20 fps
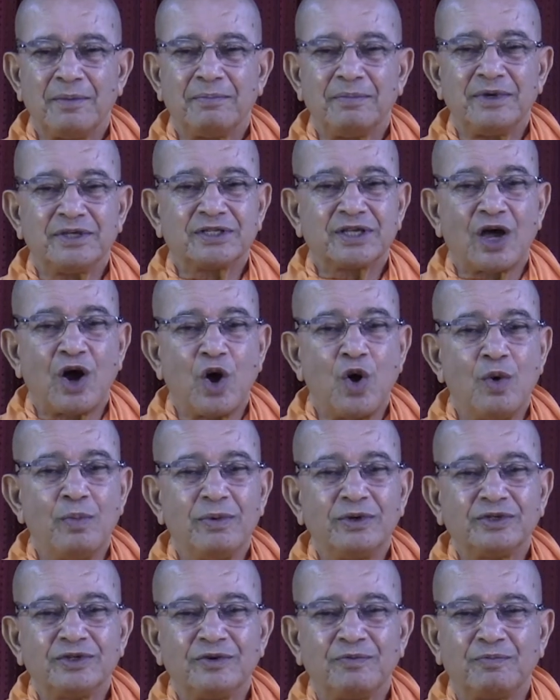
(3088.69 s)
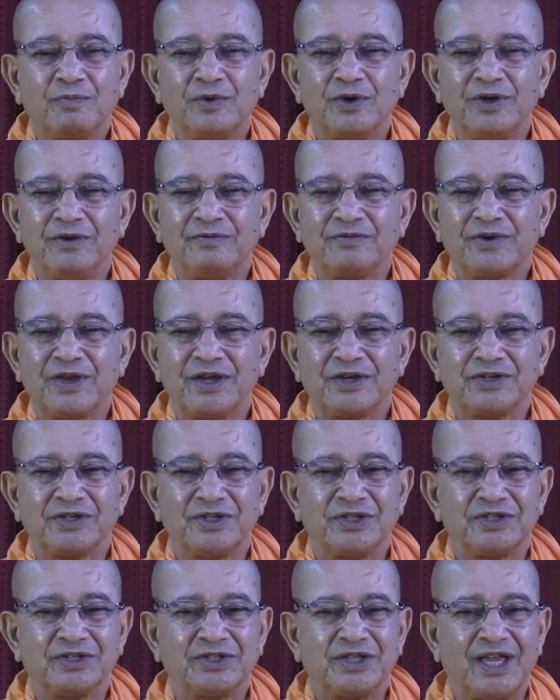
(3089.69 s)
Means how much of
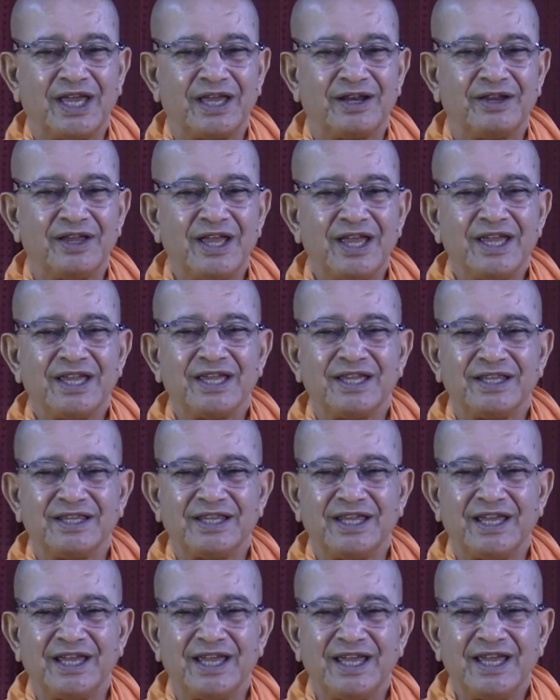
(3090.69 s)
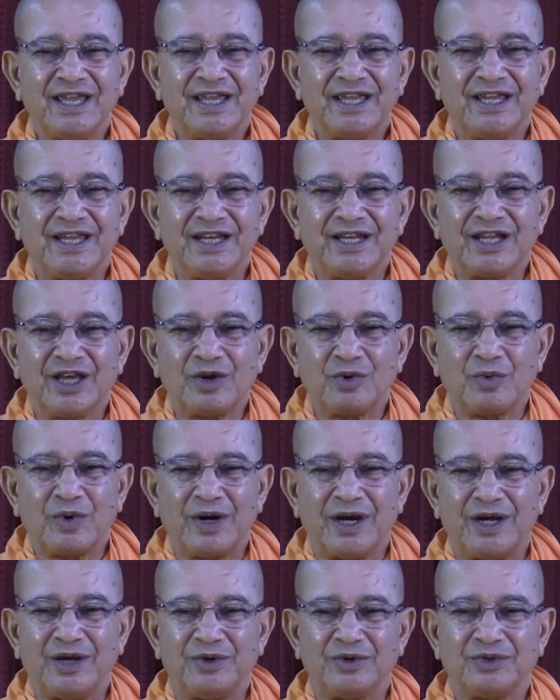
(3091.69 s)
purification is there in the inner
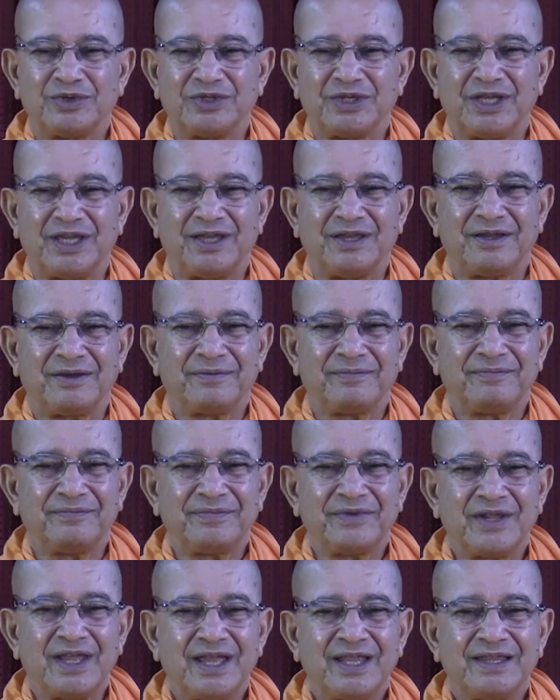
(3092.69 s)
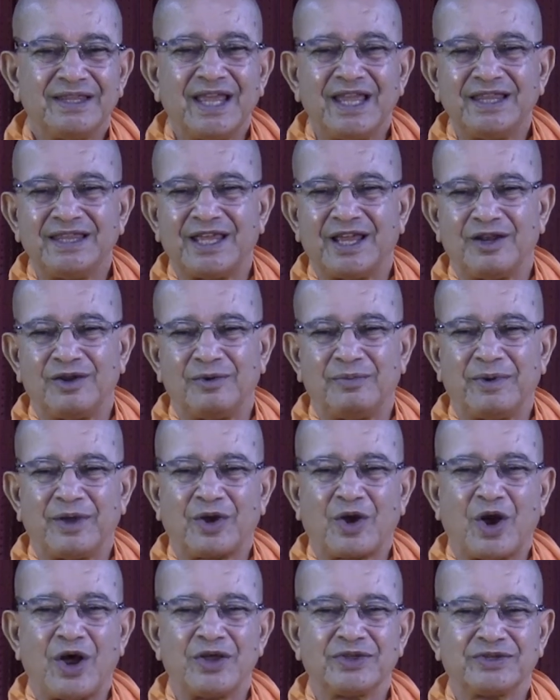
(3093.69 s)
world you see. Then there will be
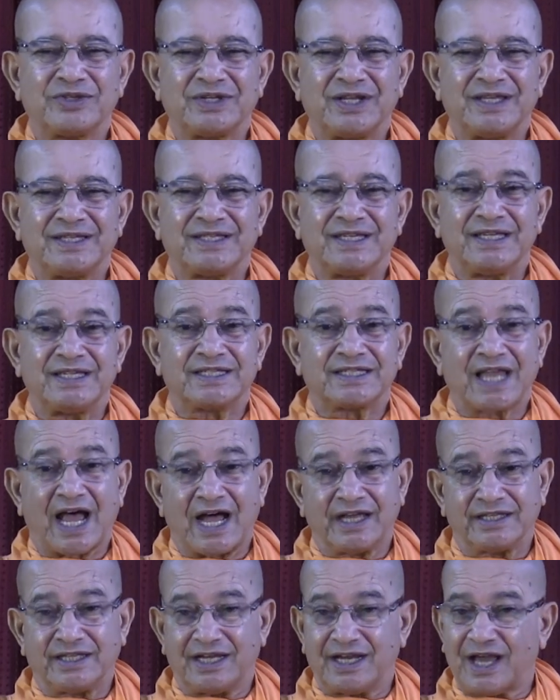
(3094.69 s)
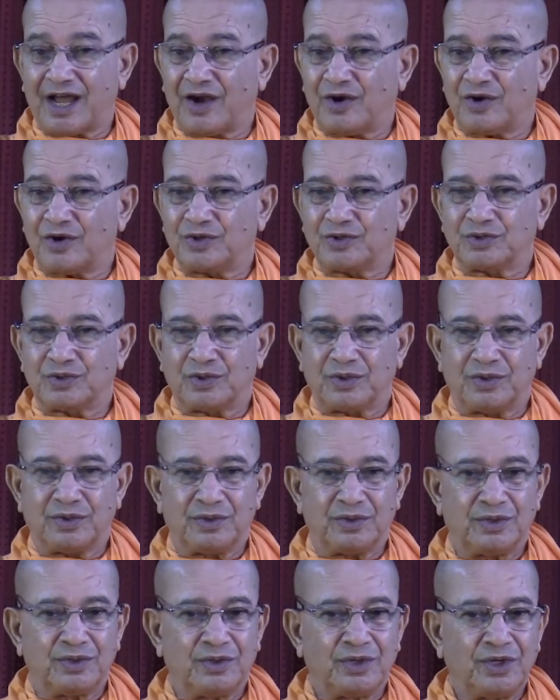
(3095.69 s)
constancy in sadhana also,
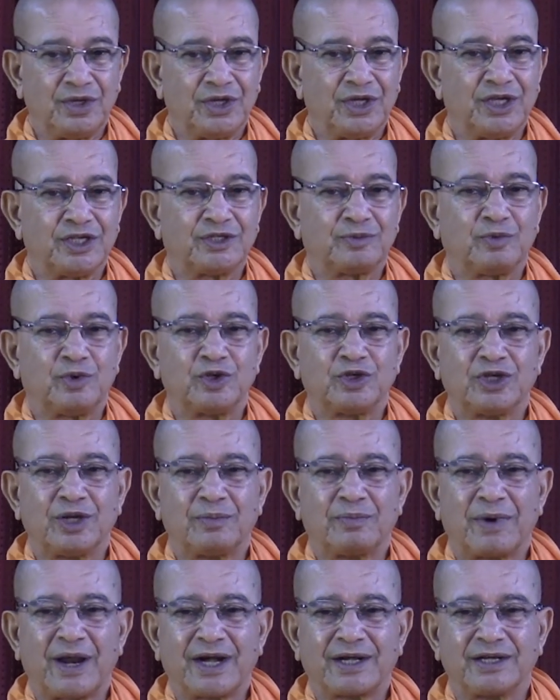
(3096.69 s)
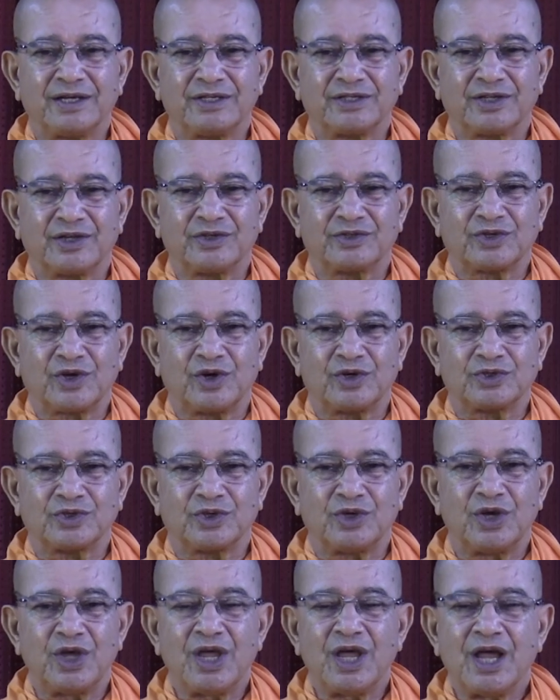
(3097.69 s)
in spiritual practices also.
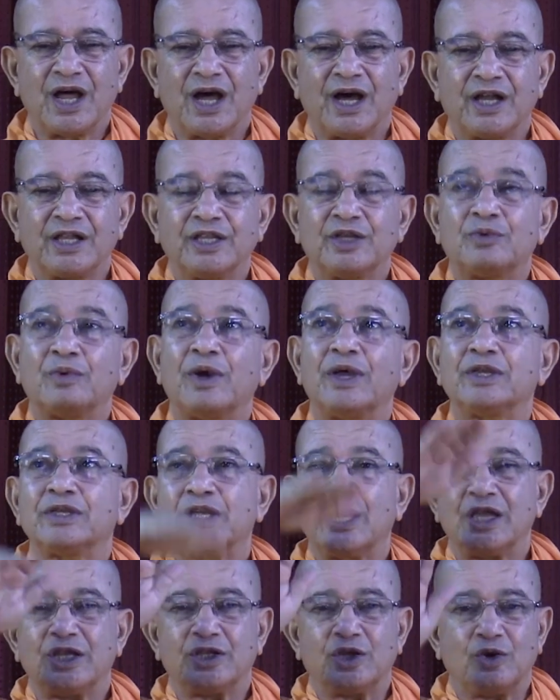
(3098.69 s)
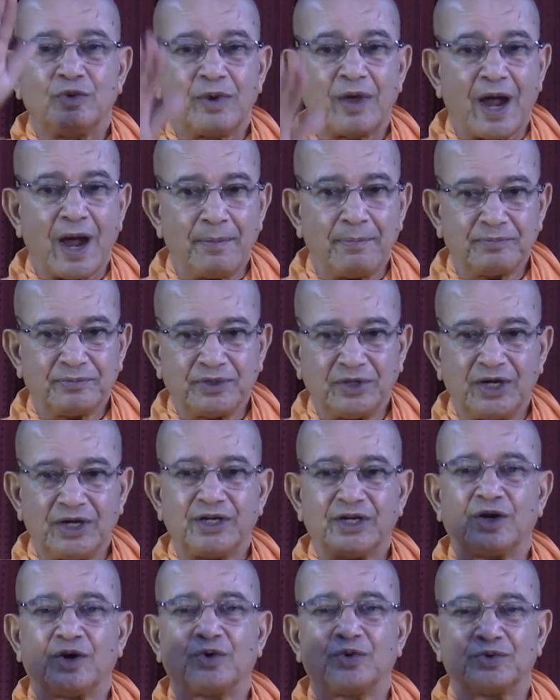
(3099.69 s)
Otherwise, there will be ups
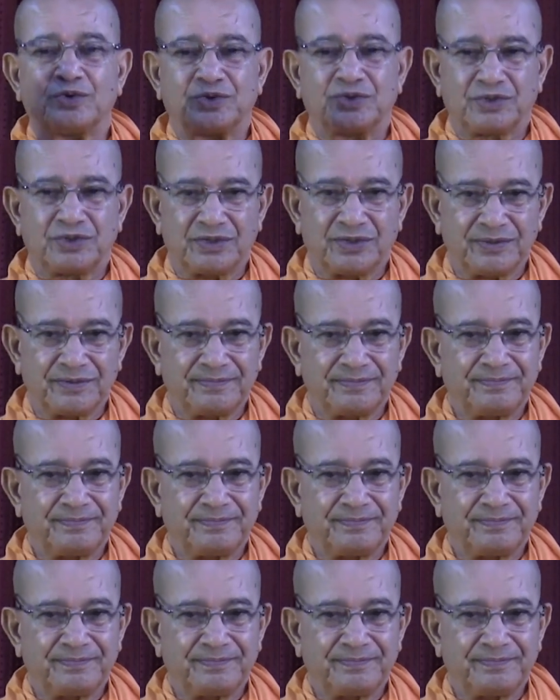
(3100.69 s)
and downs.